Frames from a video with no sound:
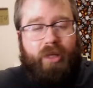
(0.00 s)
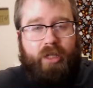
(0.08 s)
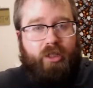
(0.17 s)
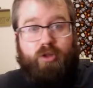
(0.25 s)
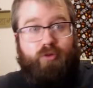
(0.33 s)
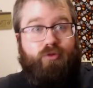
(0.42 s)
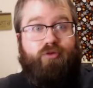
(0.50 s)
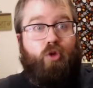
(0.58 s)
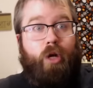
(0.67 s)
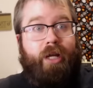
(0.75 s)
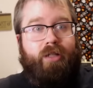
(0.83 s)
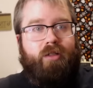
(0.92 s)
They just
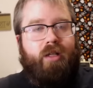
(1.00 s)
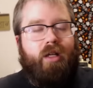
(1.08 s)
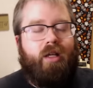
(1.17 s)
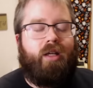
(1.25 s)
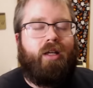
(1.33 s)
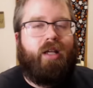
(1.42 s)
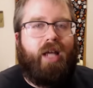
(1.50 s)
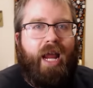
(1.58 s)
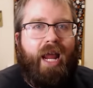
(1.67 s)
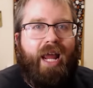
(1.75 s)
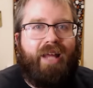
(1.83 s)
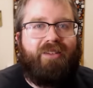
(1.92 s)
freeze,
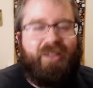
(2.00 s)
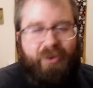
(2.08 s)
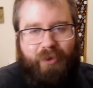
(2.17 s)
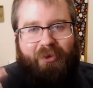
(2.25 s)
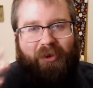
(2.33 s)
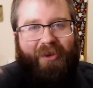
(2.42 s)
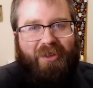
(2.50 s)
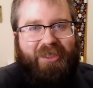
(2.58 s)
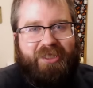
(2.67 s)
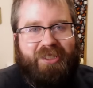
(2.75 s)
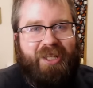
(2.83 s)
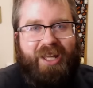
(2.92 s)
and the reveal it's
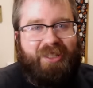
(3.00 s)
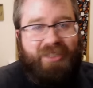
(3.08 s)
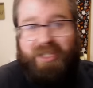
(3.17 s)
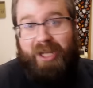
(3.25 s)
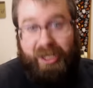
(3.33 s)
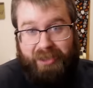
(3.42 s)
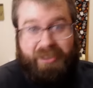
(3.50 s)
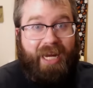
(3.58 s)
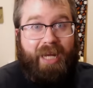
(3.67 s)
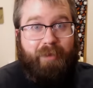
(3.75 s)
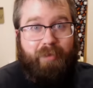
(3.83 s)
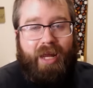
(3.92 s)
just it's like a
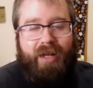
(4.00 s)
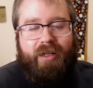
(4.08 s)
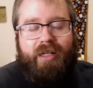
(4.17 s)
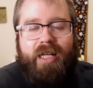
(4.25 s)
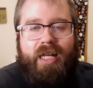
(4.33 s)
teen Ben.